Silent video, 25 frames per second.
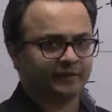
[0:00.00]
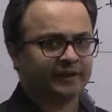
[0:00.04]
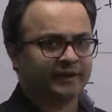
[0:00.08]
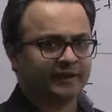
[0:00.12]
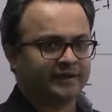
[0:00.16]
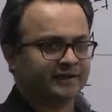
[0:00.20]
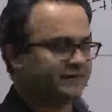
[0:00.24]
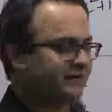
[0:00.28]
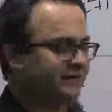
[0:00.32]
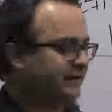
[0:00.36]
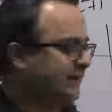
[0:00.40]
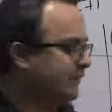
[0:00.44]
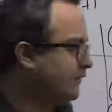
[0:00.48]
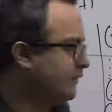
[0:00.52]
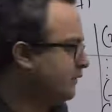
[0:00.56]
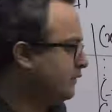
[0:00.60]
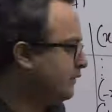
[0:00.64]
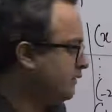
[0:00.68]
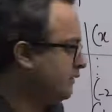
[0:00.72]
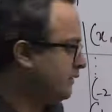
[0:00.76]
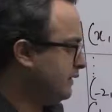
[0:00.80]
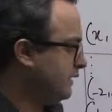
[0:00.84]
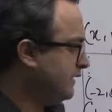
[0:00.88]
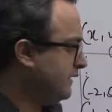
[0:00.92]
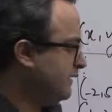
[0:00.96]
x value.
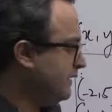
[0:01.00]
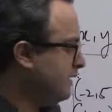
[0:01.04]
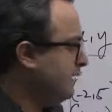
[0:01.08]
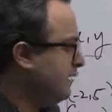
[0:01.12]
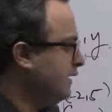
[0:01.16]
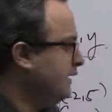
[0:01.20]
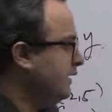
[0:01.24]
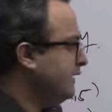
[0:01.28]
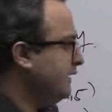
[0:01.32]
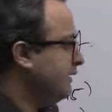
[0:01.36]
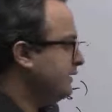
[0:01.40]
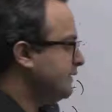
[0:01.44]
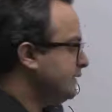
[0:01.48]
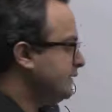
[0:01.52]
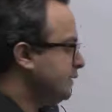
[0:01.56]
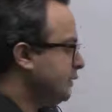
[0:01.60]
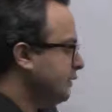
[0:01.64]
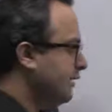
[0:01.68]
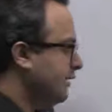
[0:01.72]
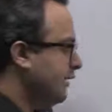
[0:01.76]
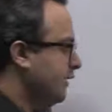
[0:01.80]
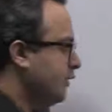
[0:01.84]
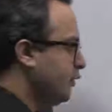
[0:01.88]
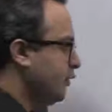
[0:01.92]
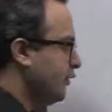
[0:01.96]
Okay.
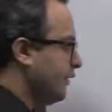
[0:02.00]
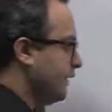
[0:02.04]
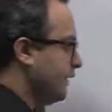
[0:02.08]
Similarly, over